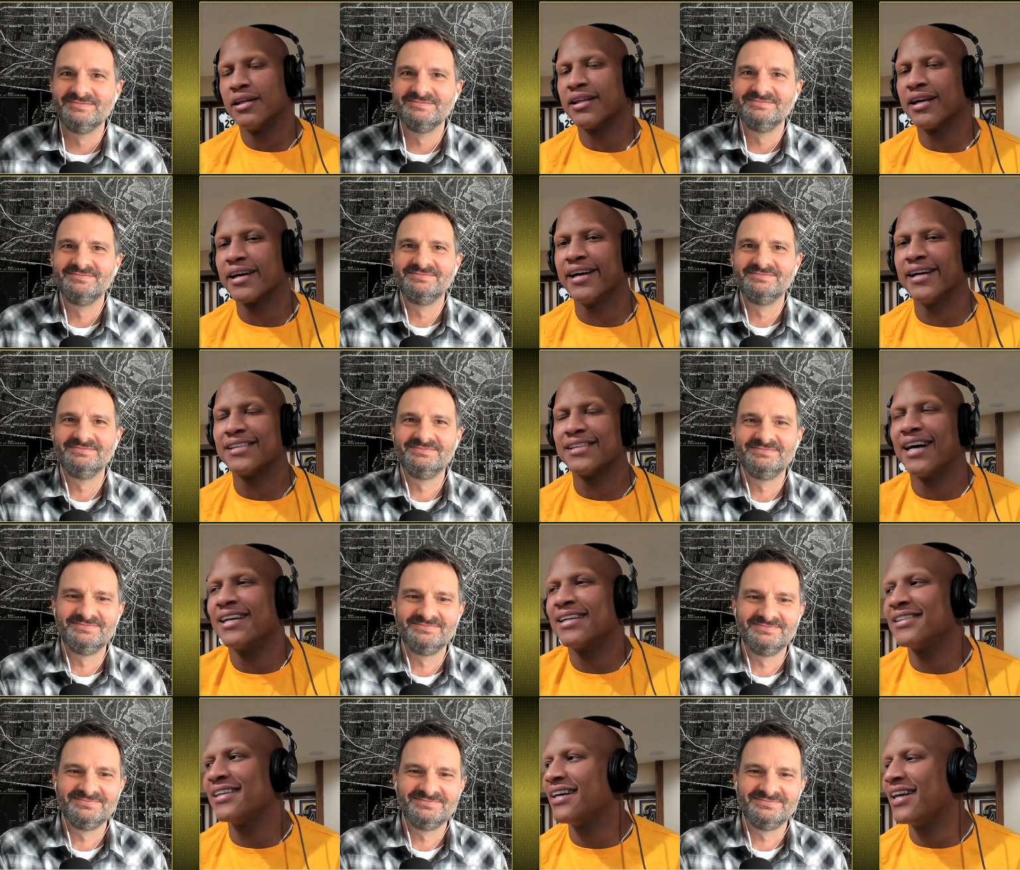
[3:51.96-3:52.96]
Speaker 1: The thing is, I
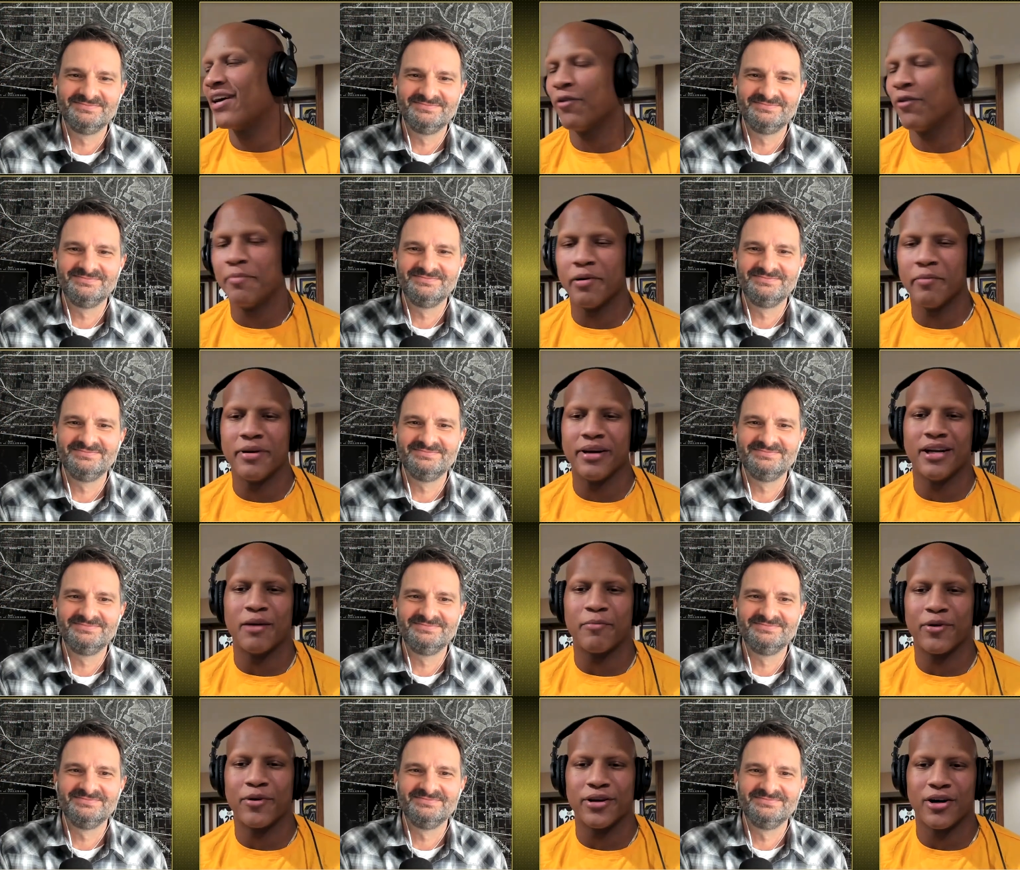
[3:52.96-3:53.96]
understand that we've been beating
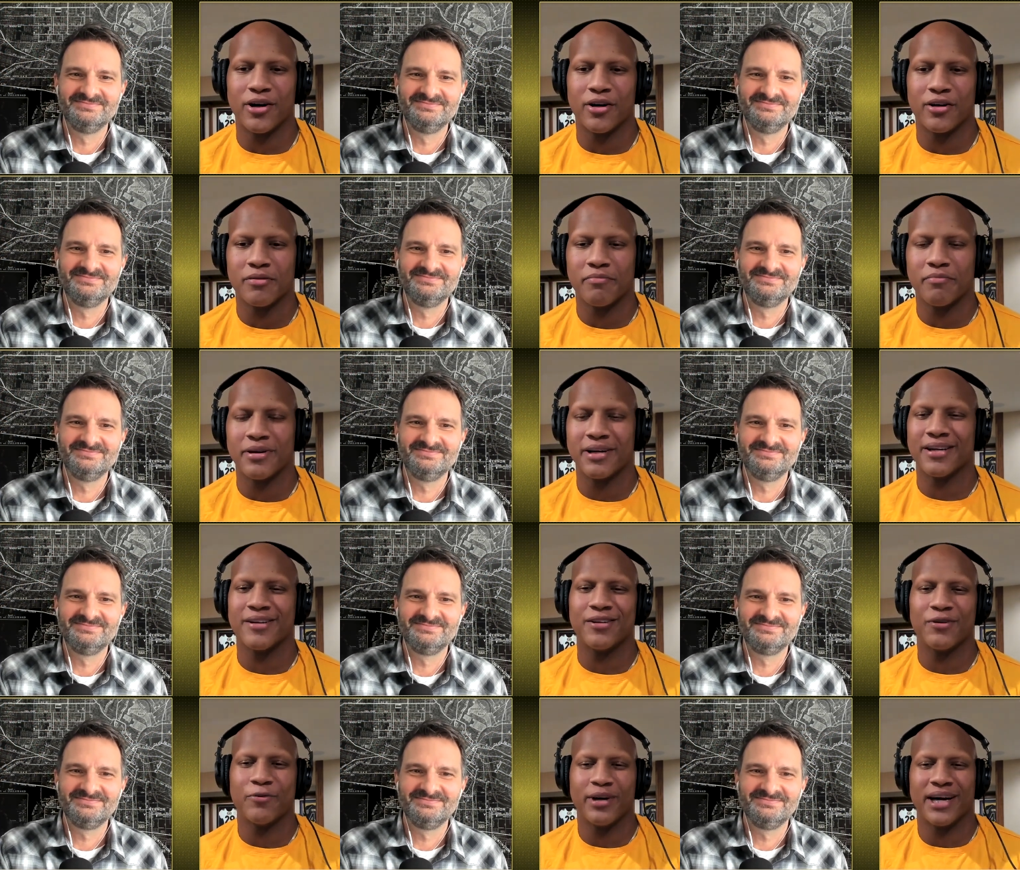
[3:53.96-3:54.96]
up on y'all,
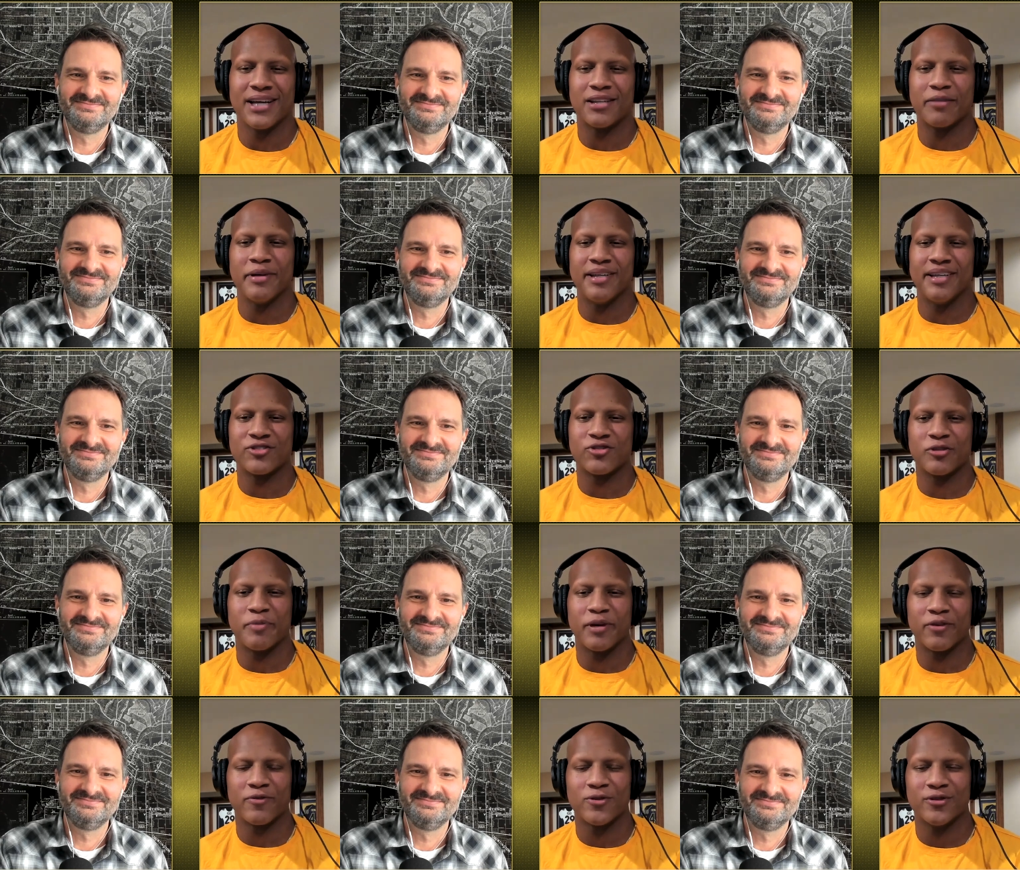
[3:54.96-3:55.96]
but do we have to be
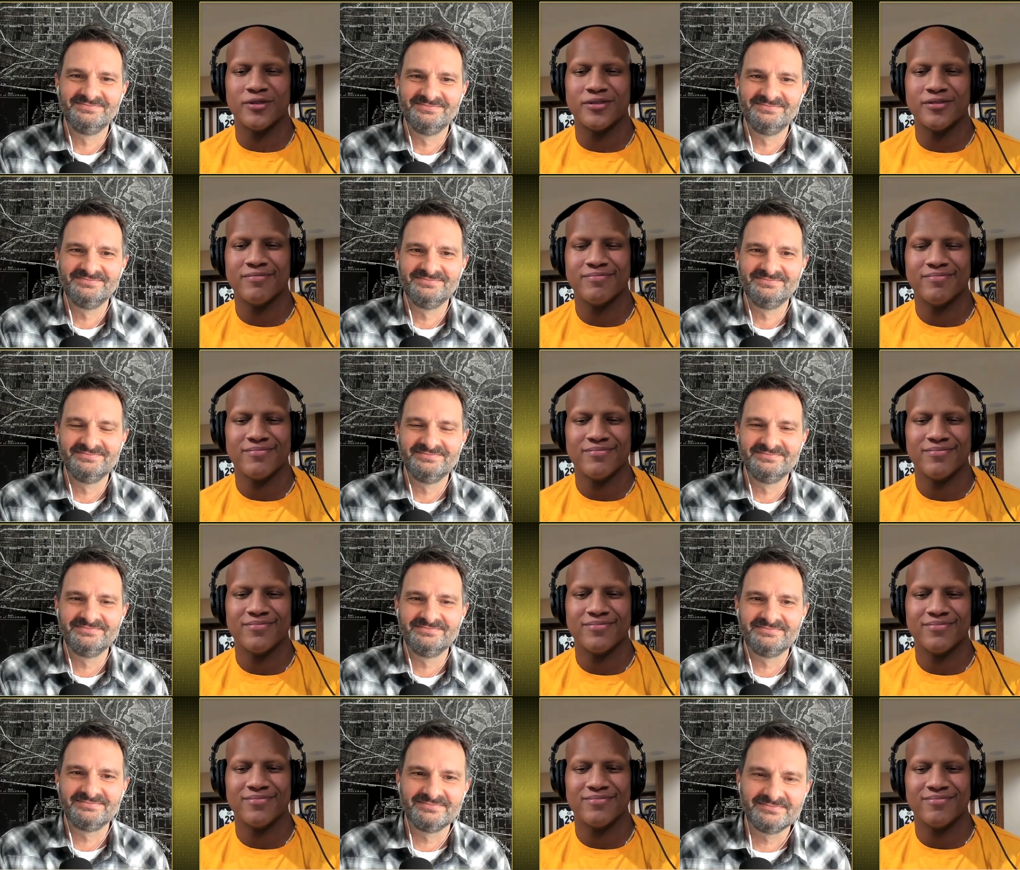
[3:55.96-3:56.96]
disrespectful?
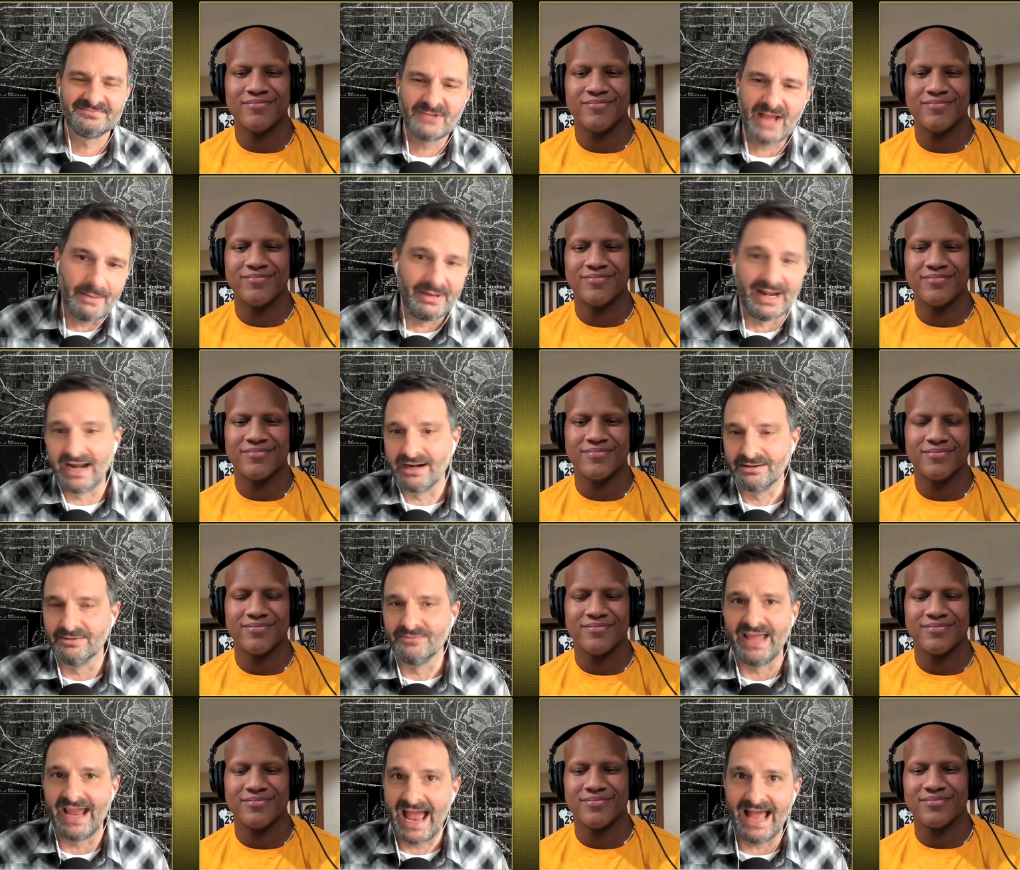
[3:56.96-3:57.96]
Speaker 2: I mean, I don't know
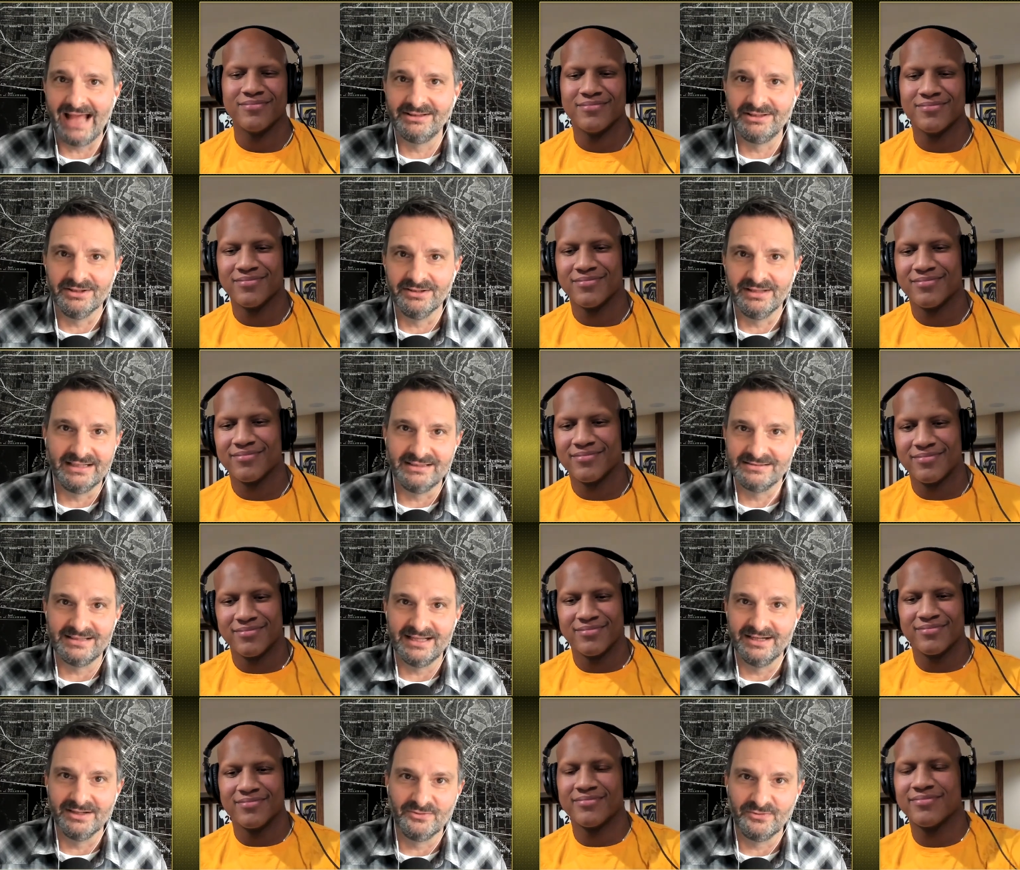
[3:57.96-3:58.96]
if they had to. They just
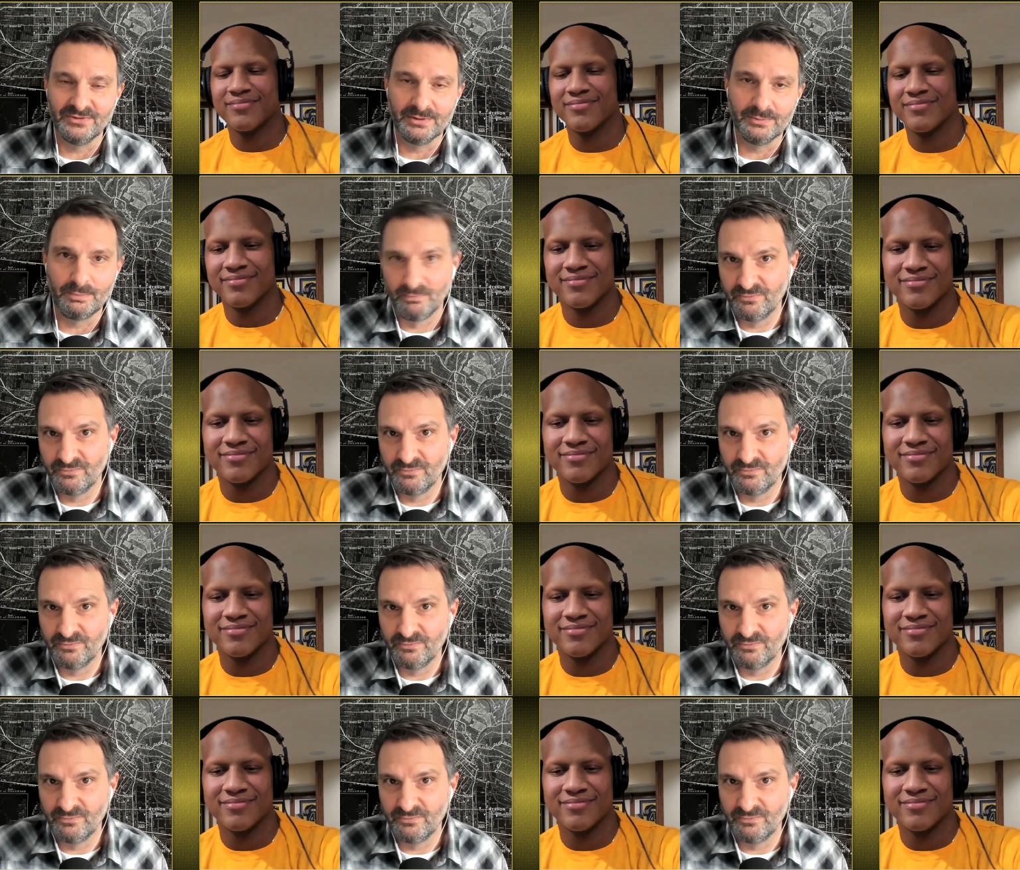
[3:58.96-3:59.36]
did it for